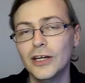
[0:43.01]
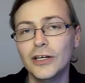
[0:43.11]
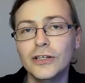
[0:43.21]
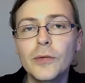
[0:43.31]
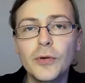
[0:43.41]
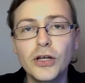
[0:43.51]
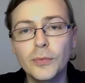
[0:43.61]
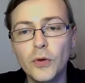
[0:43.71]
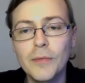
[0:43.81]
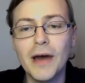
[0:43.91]

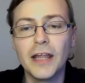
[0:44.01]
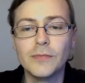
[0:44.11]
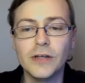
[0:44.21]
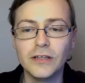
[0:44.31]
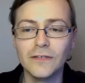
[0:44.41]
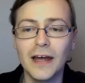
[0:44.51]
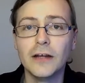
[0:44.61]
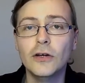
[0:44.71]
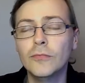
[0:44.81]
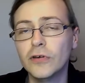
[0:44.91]
WWE management have had a
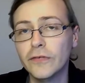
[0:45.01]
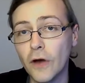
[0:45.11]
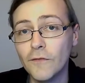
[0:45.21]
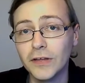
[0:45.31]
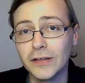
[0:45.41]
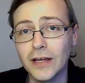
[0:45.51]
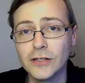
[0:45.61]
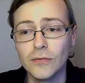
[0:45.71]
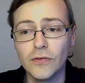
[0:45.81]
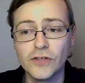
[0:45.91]
number of conversations
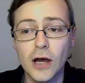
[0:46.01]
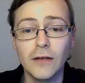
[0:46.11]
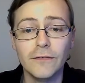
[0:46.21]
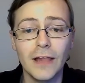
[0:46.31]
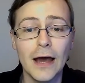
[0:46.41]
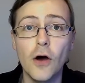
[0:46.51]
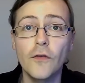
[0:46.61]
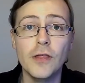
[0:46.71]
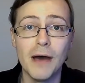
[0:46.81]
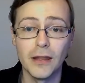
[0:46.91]
with Charlotte Flair over
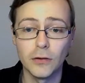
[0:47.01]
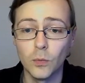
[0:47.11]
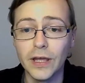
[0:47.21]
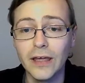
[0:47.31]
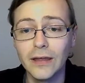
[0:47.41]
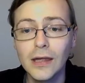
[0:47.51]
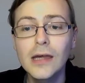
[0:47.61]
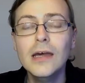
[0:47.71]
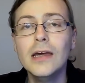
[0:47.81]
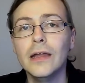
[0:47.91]
the past week
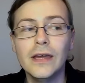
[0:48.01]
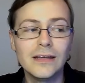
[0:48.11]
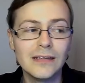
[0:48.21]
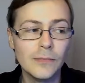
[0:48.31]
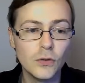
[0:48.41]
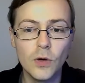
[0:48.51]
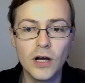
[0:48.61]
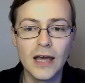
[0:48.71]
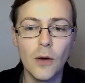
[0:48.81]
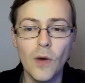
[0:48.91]
in the attempt to work
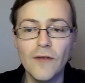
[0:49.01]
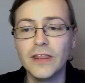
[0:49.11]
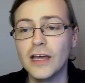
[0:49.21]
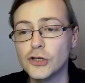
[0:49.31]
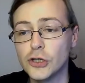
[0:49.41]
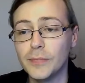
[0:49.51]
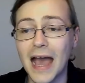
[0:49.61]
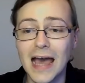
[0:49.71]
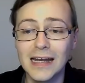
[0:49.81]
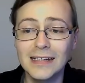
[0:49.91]
out whether they should be
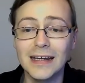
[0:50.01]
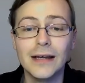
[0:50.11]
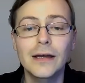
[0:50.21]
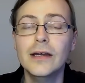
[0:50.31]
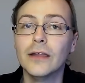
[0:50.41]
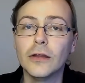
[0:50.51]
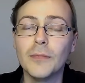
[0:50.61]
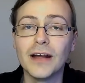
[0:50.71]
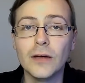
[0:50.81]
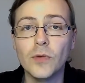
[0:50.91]
handing the
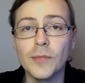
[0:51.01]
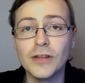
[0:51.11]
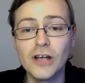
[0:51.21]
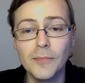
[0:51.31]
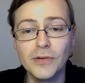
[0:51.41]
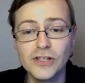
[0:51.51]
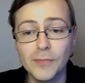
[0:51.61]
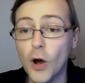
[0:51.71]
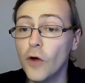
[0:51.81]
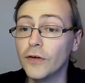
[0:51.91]
SmackDown Women's Championship
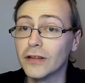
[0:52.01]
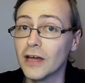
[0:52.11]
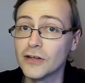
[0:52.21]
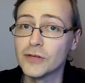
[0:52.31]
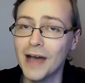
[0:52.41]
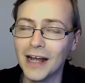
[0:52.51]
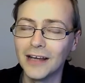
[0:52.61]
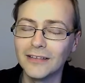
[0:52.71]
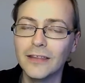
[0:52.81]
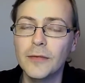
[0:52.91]
over to Sasha Banks
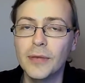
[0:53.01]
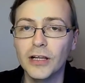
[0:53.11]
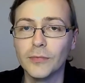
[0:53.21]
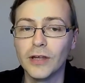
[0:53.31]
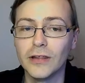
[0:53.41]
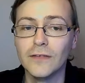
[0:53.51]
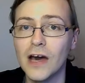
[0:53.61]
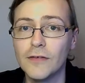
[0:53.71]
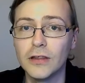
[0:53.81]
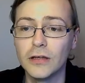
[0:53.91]
in the build-up to
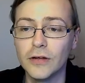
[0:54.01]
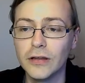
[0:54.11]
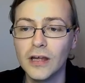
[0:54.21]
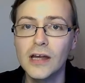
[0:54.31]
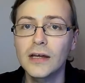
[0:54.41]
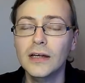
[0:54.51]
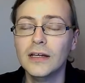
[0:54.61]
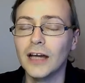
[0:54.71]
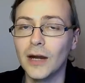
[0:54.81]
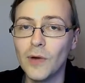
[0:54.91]
Survivor Series
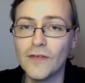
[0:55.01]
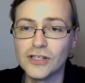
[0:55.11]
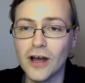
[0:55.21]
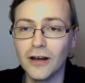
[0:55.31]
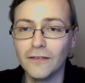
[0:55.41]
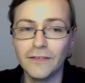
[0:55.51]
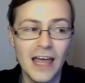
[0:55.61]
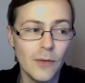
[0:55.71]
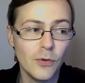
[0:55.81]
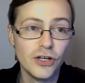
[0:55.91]
and whether Charlotte Flair
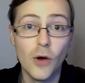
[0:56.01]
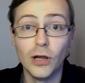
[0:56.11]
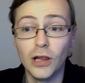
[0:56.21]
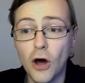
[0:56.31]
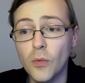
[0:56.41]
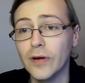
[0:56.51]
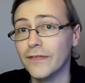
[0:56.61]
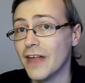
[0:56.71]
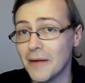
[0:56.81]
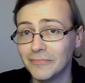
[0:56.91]
would go along with
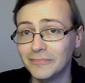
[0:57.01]
that.